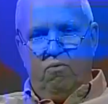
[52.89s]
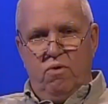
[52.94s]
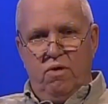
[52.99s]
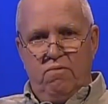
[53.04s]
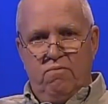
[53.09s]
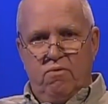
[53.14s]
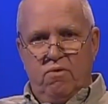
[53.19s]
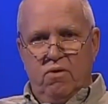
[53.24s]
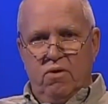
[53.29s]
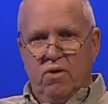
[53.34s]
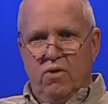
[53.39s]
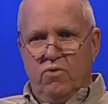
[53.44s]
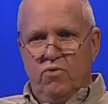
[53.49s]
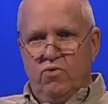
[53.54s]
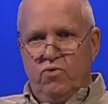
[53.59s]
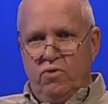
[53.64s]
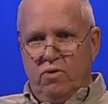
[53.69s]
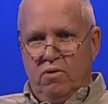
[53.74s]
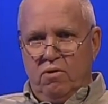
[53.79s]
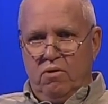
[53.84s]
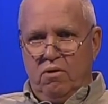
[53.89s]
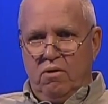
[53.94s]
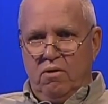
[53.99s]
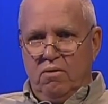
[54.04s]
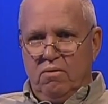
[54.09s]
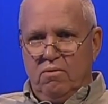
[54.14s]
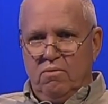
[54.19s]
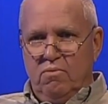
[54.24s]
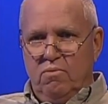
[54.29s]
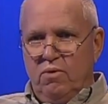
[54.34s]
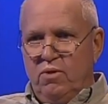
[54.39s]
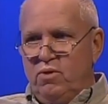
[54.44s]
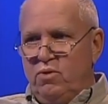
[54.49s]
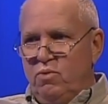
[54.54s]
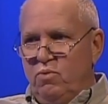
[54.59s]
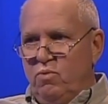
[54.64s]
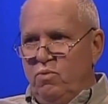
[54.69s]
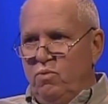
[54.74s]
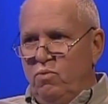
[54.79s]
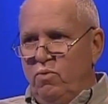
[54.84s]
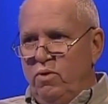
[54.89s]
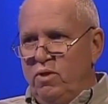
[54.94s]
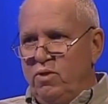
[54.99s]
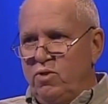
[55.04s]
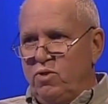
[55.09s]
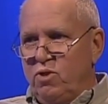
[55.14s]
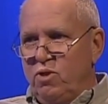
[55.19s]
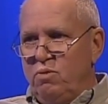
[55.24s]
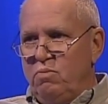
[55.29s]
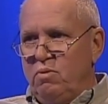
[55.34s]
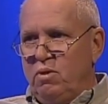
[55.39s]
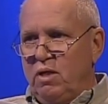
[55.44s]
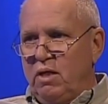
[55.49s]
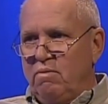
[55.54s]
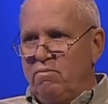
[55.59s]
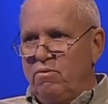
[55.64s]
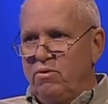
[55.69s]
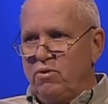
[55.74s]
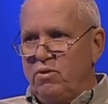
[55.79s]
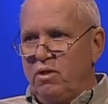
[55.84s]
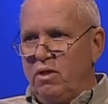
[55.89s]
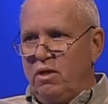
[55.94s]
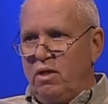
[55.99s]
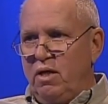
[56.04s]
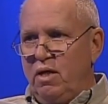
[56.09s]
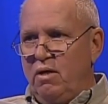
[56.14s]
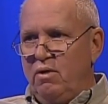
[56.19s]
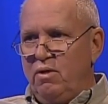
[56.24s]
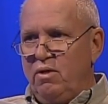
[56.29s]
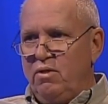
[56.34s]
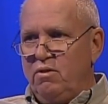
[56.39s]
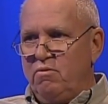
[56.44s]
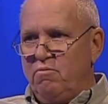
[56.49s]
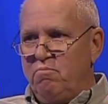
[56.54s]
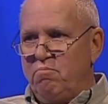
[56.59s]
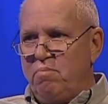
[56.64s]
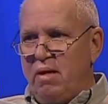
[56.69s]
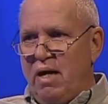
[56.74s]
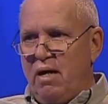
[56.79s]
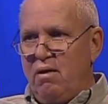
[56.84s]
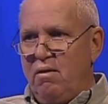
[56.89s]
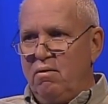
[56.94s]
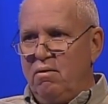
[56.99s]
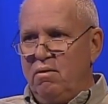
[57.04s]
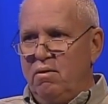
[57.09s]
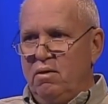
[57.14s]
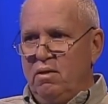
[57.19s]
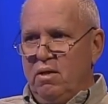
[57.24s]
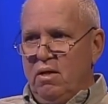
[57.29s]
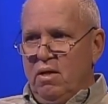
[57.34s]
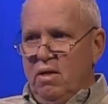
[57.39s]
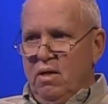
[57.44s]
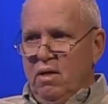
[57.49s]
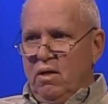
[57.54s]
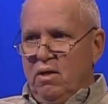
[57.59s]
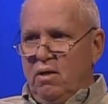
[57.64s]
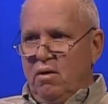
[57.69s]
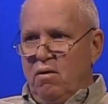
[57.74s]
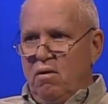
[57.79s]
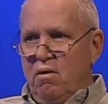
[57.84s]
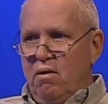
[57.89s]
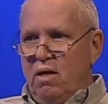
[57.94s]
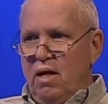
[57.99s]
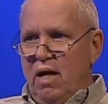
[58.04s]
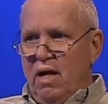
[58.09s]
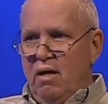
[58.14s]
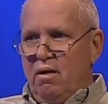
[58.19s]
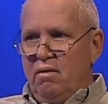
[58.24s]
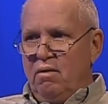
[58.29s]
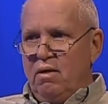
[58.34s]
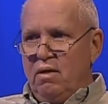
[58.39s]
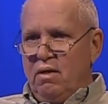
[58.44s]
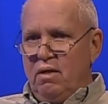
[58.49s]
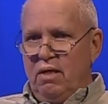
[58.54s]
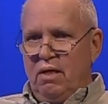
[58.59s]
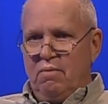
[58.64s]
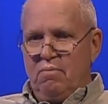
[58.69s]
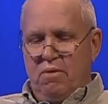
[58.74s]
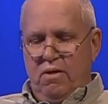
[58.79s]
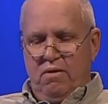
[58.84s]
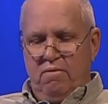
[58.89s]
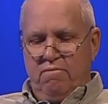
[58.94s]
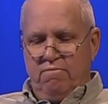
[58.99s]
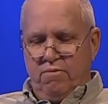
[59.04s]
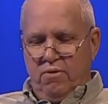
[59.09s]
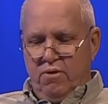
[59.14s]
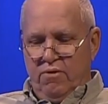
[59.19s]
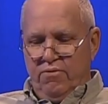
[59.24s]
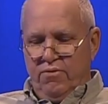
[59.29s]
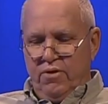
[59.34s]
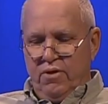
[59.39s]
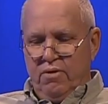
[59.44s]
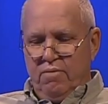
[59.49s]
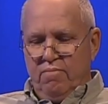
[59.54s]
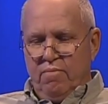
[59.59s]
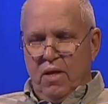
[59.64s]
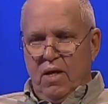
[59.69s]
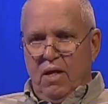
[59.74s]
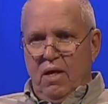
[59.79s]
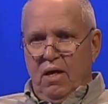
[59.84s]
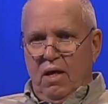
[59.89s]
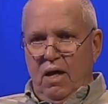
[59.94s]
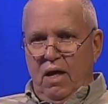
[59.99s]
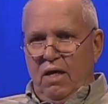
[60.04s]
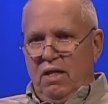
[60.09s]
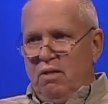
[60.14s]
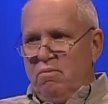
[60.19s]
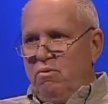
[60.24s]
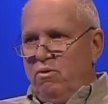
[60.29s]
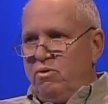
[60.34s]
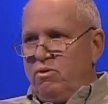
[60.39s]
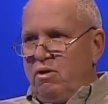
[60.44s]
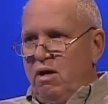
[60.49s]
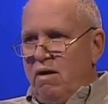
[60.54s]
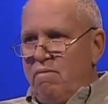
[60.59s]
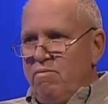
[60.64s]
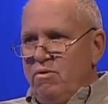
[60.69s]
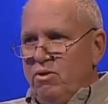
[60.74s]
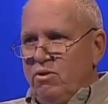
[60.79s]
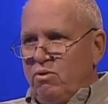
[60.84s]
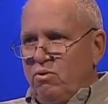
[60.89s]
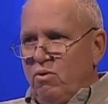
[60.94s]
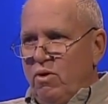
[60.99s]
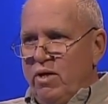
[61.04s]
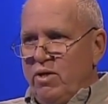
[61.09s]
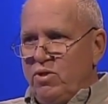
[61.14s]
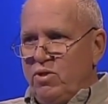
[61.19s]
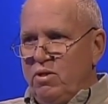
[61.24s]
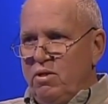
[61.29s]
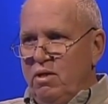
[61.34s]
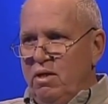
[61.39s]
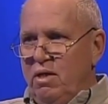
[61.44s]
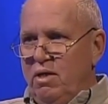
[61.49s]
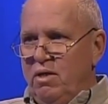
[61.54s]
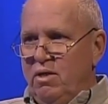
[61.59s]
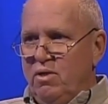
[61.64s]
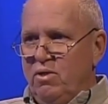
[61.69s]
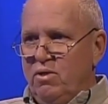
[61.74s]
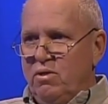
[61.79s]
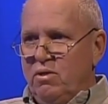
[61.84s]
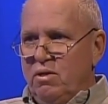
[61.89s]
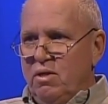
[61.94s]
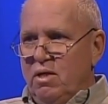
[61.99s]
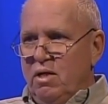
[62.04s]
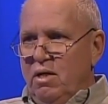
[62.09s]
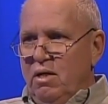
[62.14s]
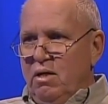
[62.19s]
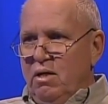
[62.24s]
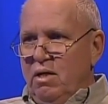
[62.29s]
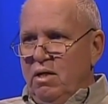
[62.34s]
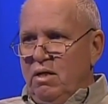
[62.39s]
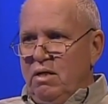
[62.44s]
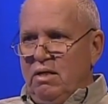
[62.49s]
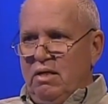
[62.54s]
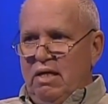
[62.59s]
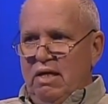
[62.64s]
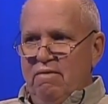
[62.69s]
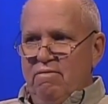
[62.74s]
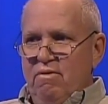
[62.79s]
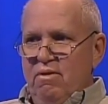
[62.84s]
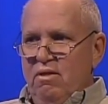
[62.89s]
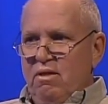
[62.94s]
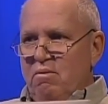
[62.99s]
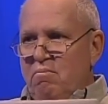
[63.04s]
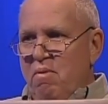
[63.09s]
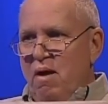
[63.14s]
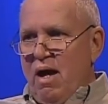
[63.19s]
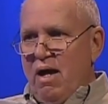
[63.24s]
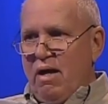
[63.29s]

River Journal, which we assume covers the counties of Ballard, Carlisle, Hickman, and Fulton. And the most obvious question is, given the